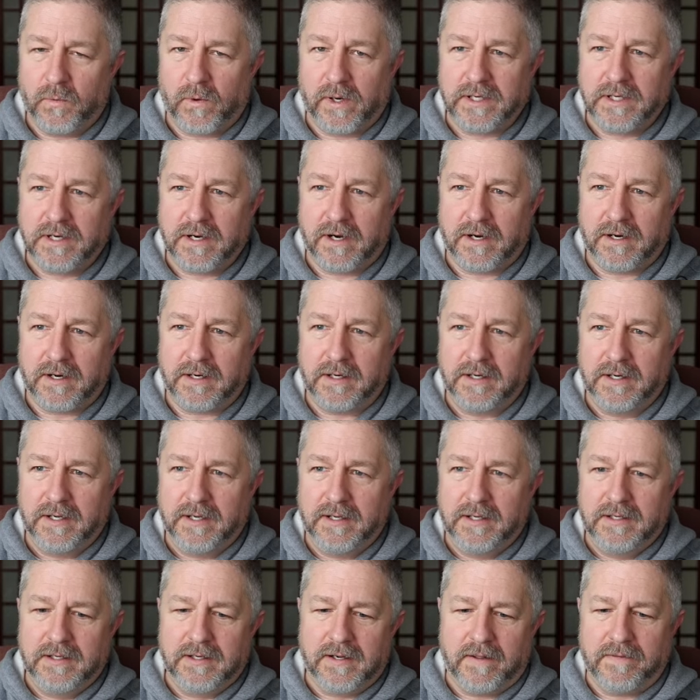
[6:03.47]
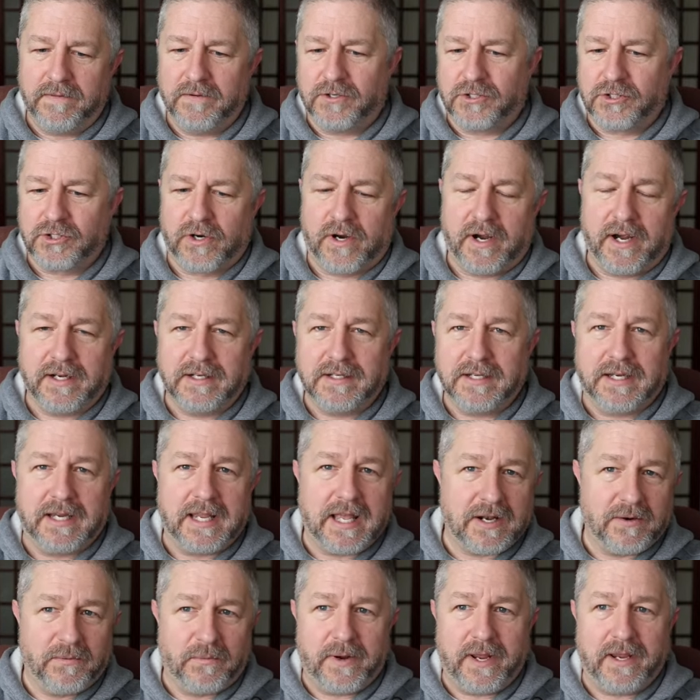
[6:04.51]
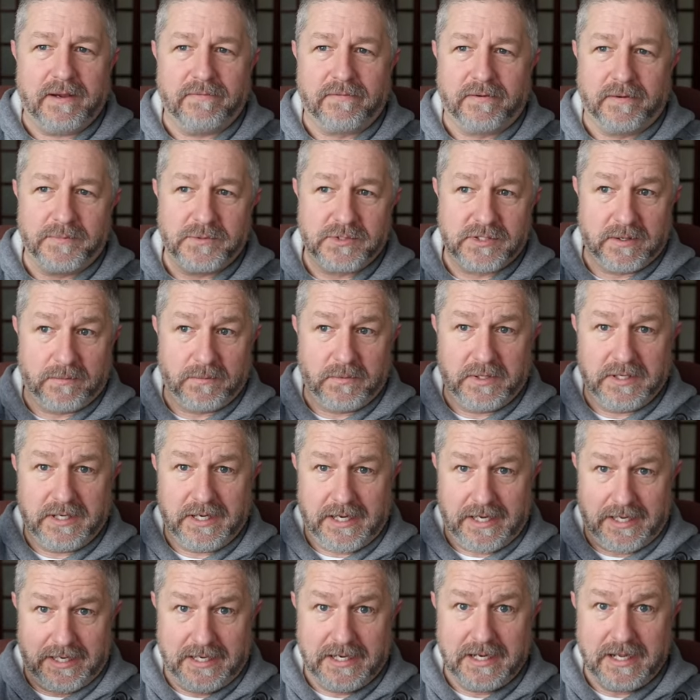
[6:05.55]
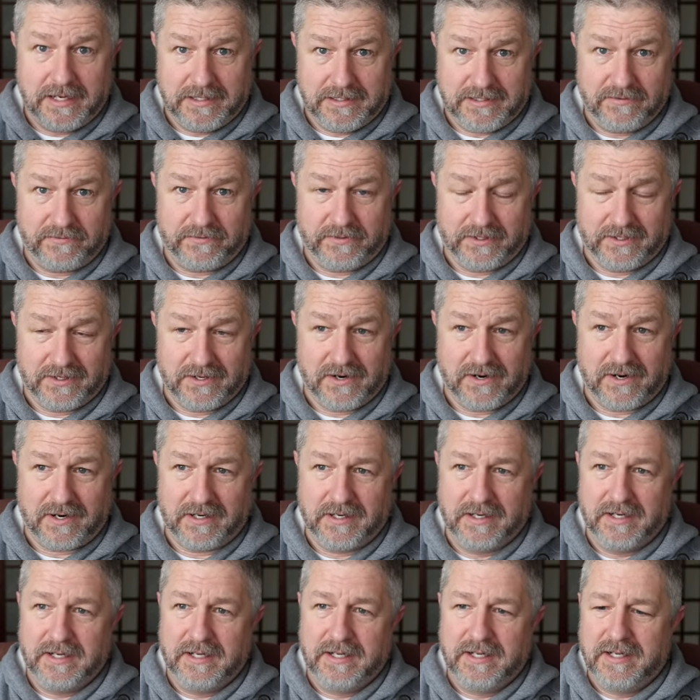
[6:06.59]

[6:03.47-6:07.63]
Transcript: one car and they're trying to get away from someone in a different car,